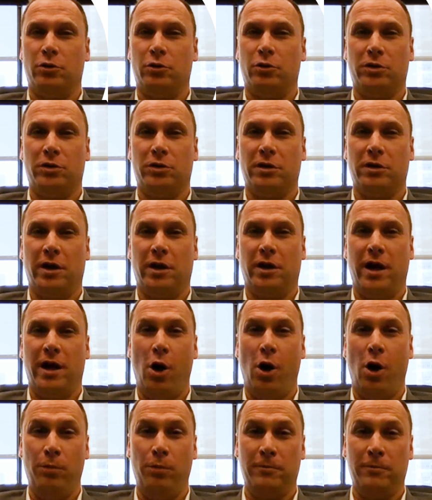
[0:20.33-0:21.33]
interested in
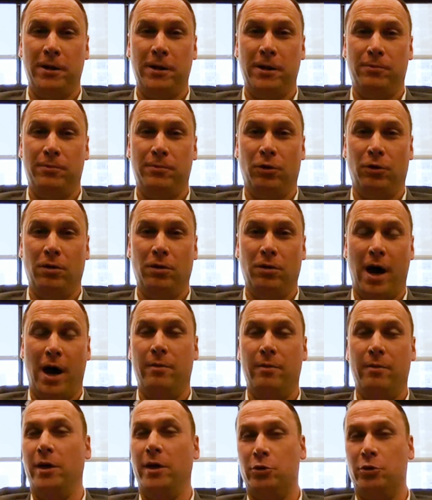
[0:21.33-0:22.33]
helping people.
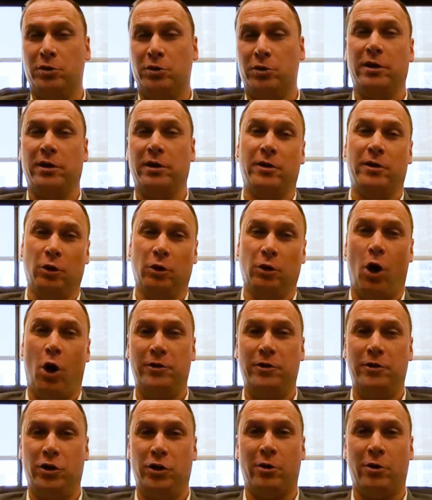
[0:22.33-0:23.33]
I'm interested in the
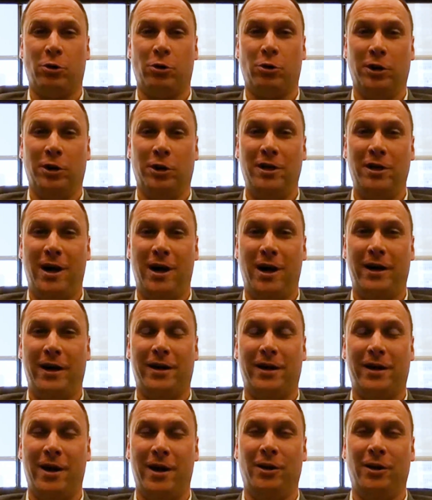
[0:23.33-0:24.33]
law generally. I
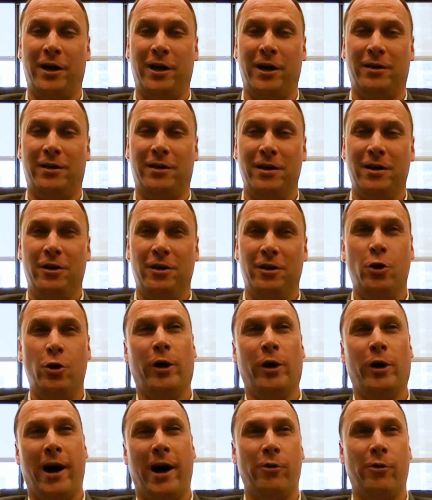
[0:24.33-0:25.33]
kind of like
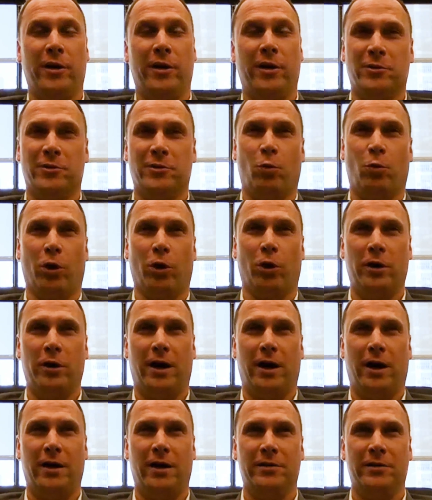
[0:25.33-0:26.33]
knowing how things work,
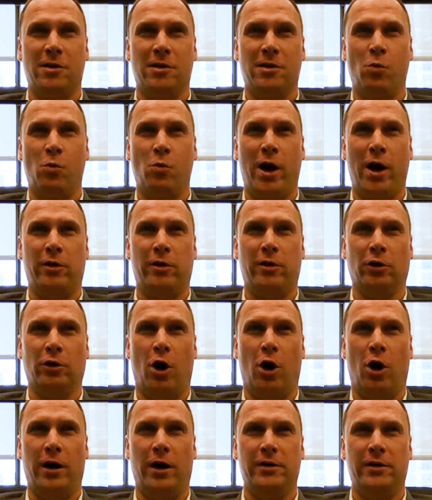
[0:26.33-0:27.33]
and in some way the
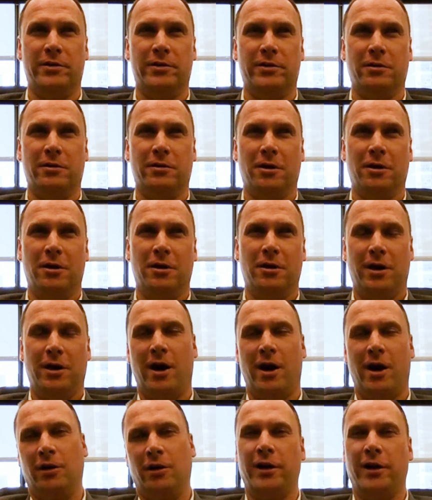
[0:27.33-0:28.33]
law is
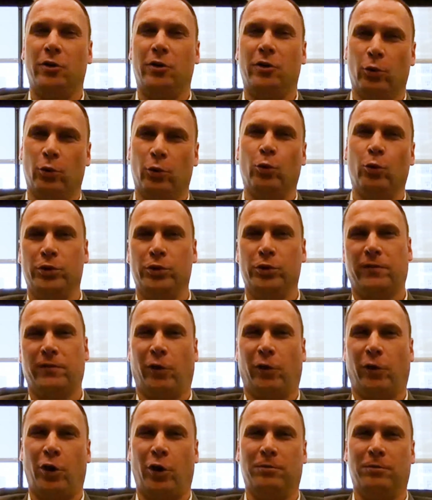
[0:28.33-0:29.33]
kind of like the rules
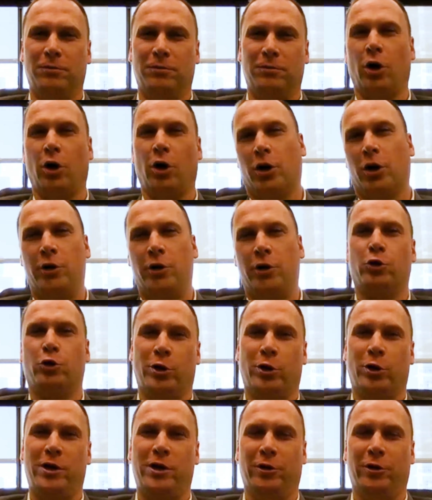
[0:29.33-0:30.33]
for our
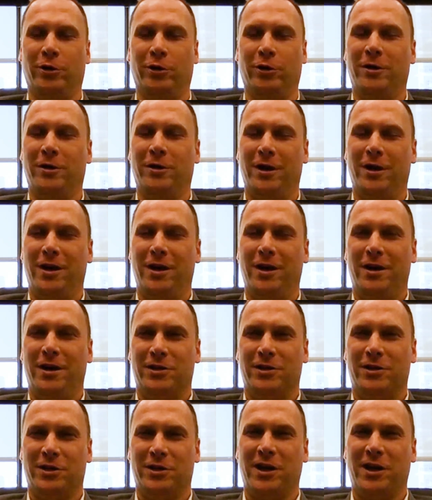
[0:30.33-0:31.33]
country or
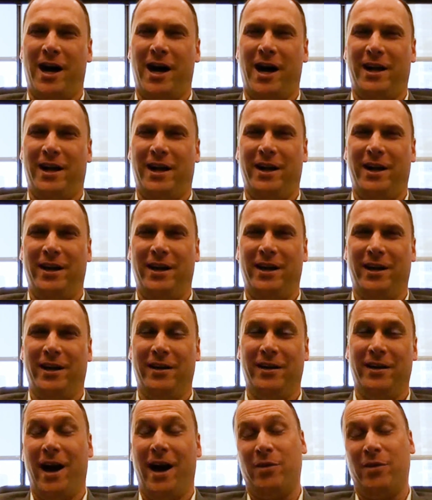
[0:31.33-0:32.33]
society,
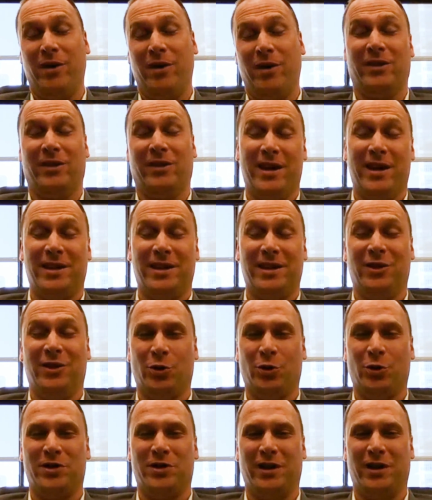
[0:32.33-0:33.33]
and I think that's
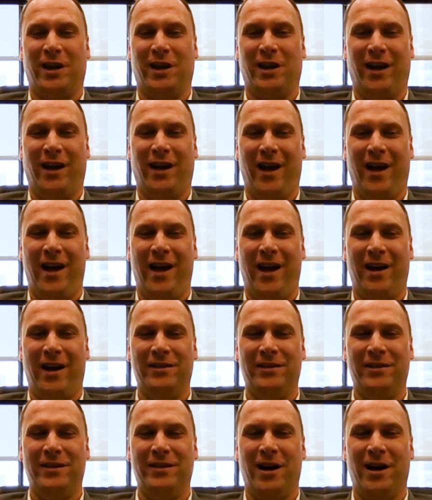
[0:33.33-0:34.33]
interesting.
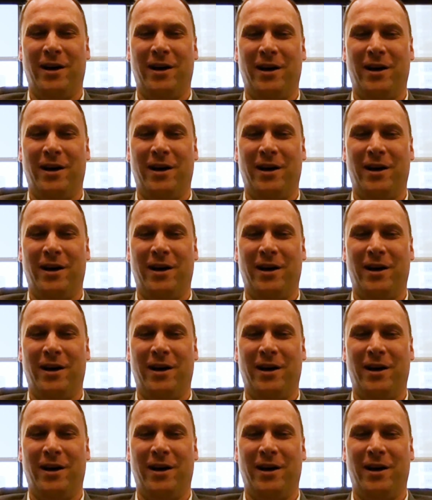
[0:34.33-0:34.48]
And